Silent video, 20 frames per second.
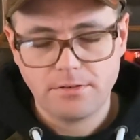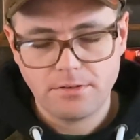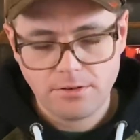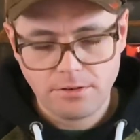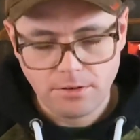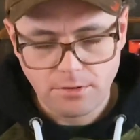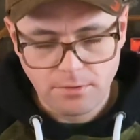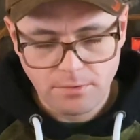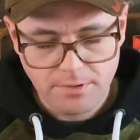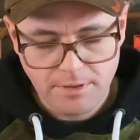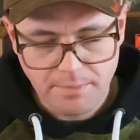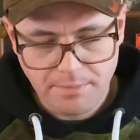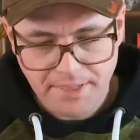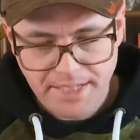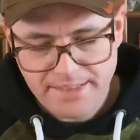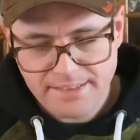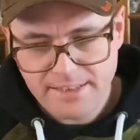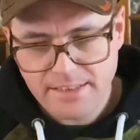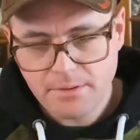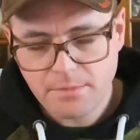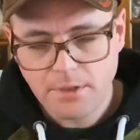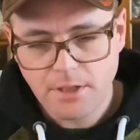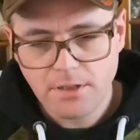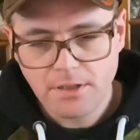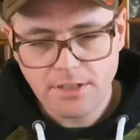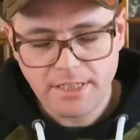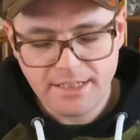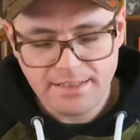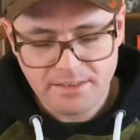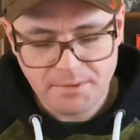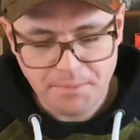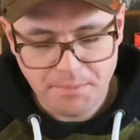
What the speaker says: So the basic model is